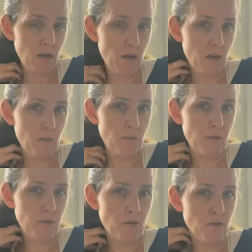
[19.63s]

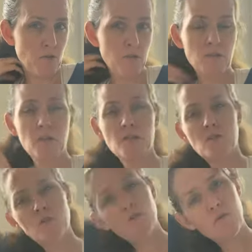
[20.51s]
but I also just like
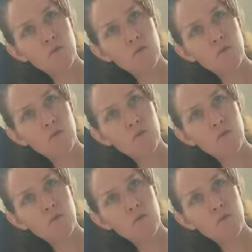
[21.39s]
to